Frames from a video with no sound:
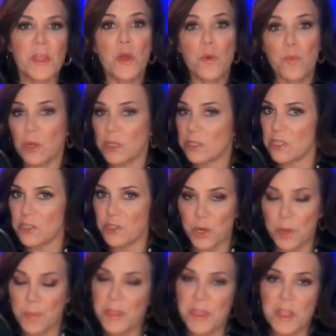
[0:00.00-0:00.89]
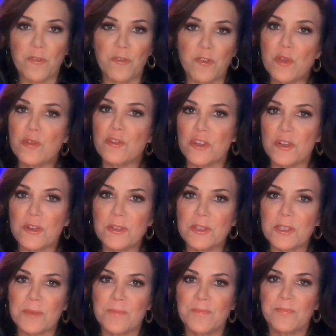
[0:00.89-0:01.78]
will determine their
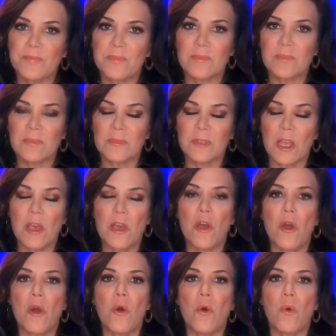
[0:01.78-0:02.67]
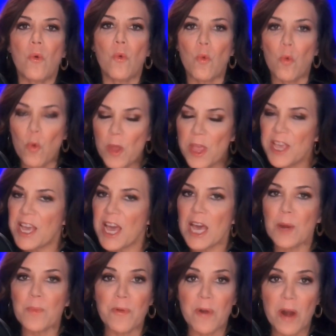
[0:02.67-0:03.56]
futures, we
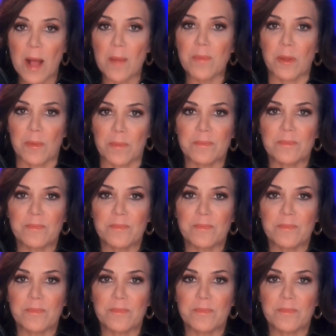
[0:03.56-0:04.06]
got a problem.